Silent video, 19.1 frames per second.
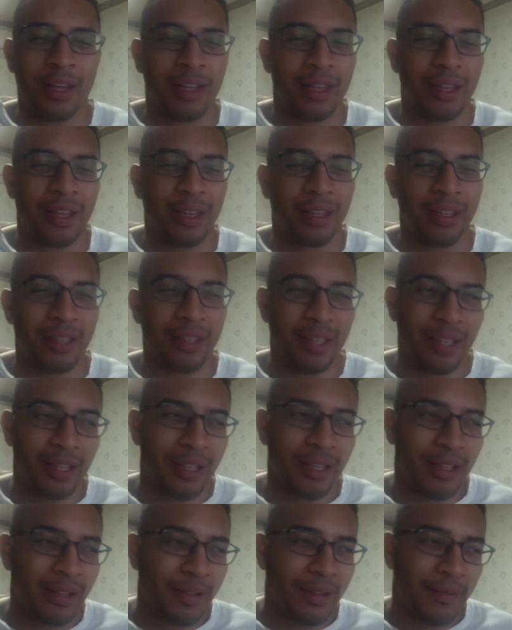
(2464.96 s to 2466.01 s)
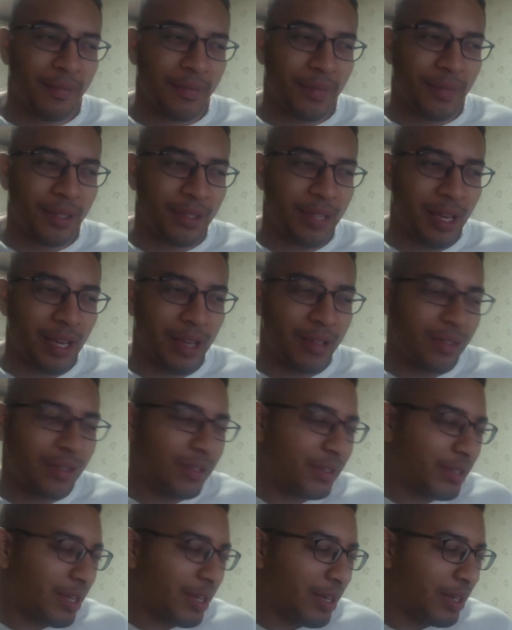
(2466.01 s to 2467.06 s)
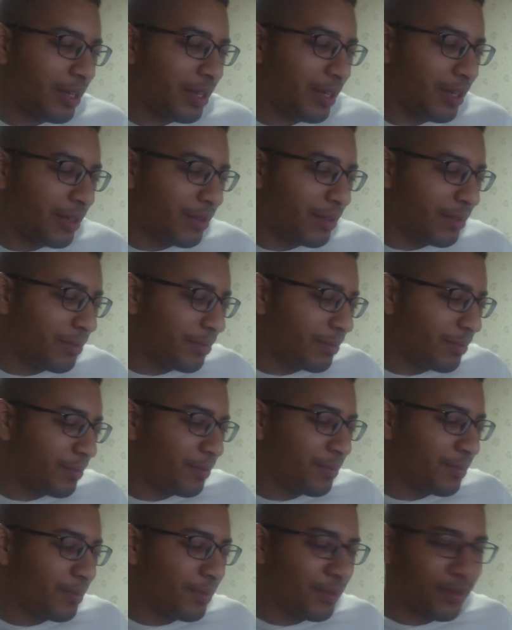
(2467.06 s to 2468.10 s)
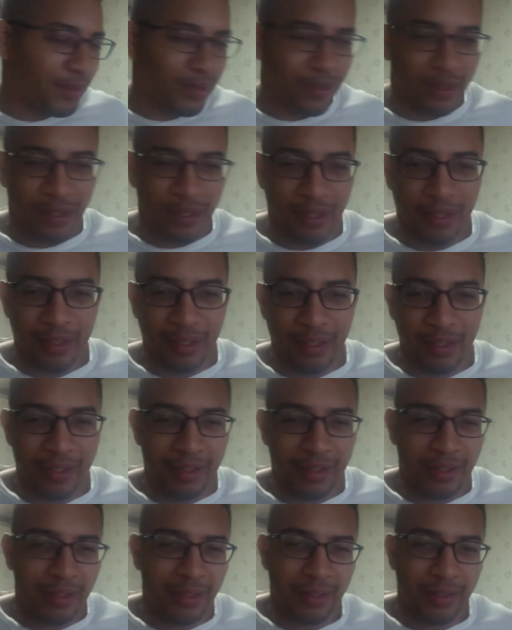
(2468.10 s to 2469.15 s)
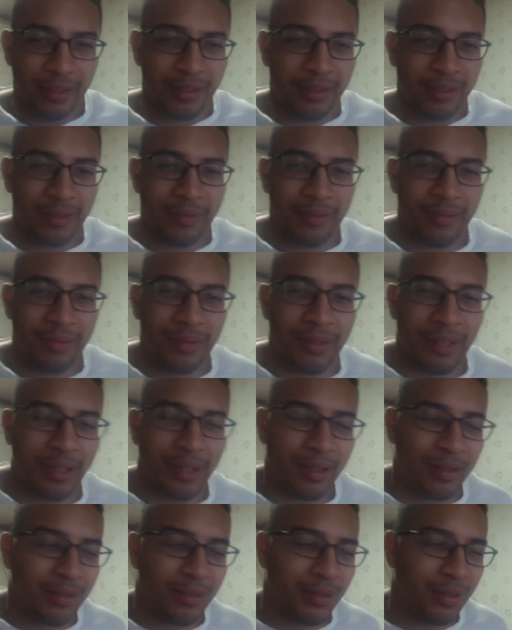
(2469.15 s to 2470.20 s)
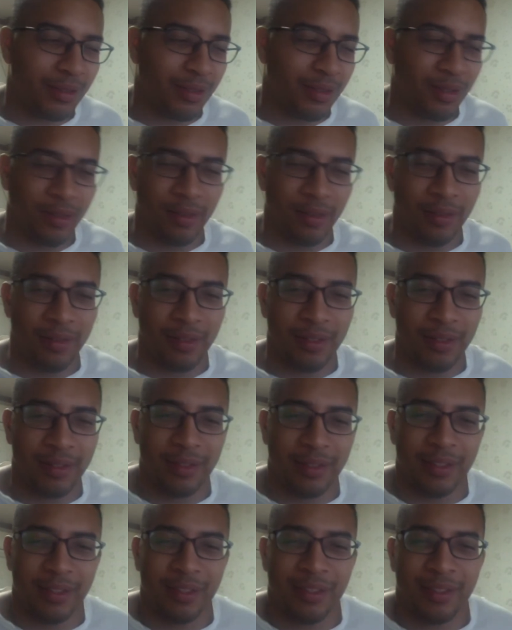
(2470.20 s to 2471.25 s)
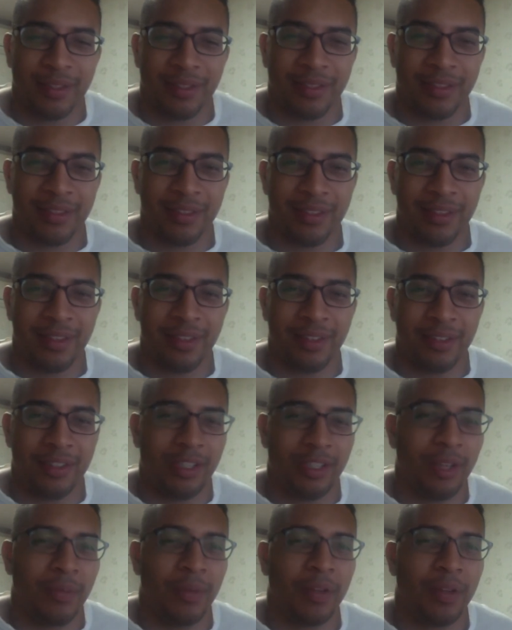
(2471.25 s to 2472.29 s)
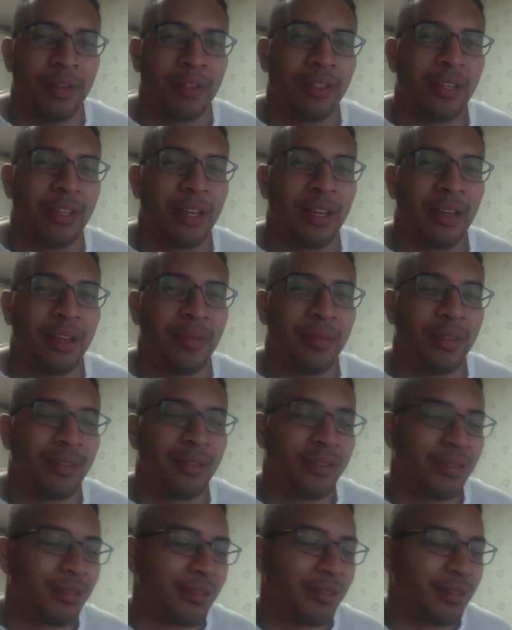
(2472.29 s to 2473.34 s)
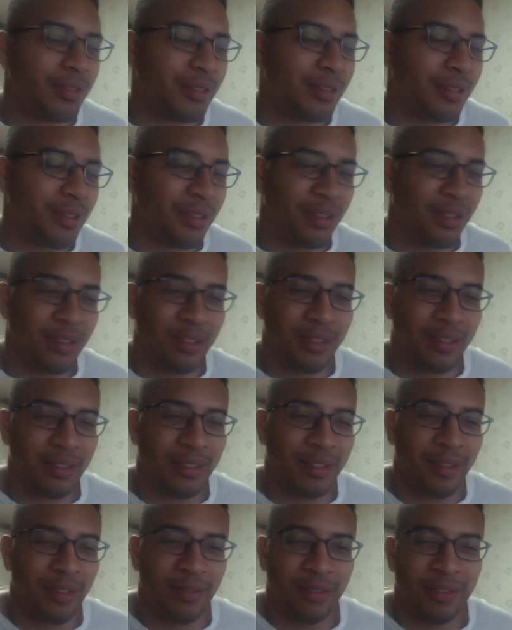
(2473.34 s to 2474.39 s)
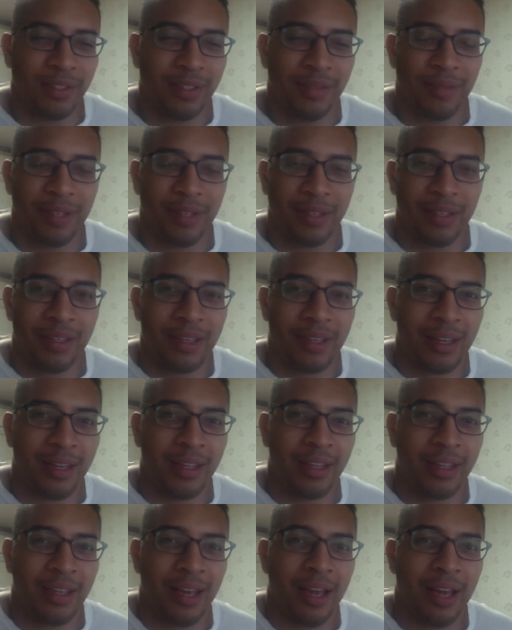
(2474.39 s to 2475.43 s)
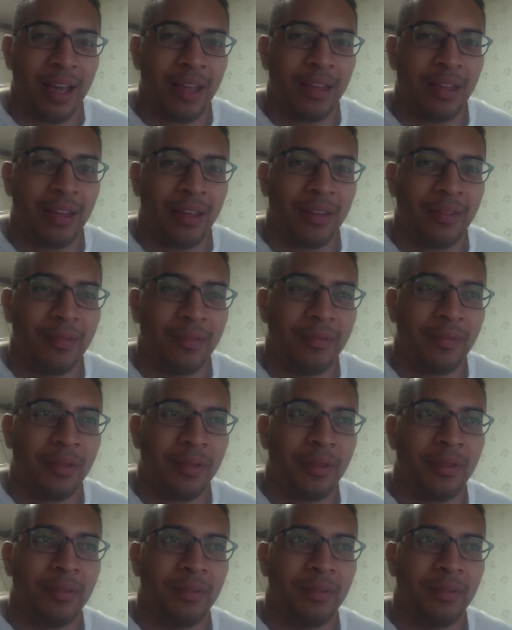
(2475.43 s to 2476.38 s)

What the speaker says: like, this guy's just kind of like he just looks like a dude that's just in the gym all the time. And he just don't seem like the kind of guy that would